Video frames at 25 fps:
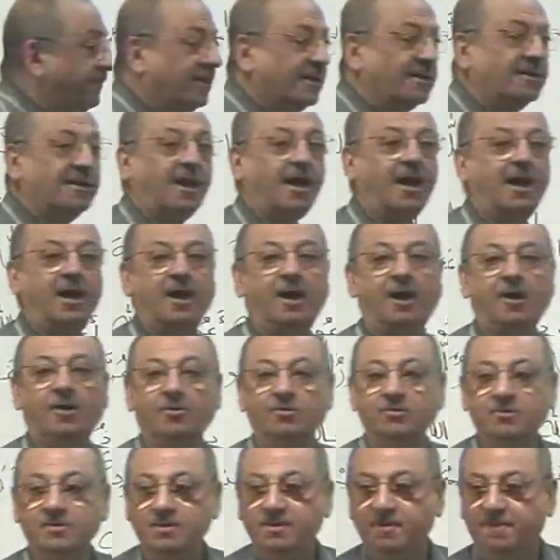
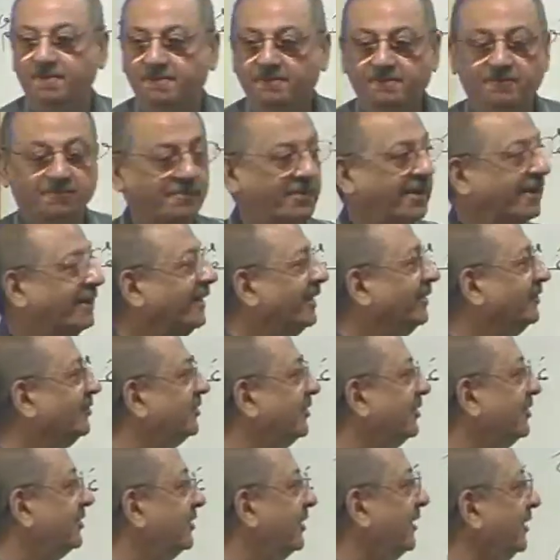noun, brothers and
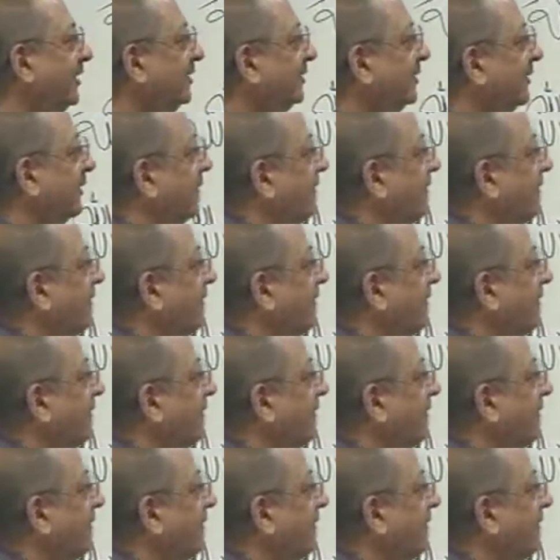sisters,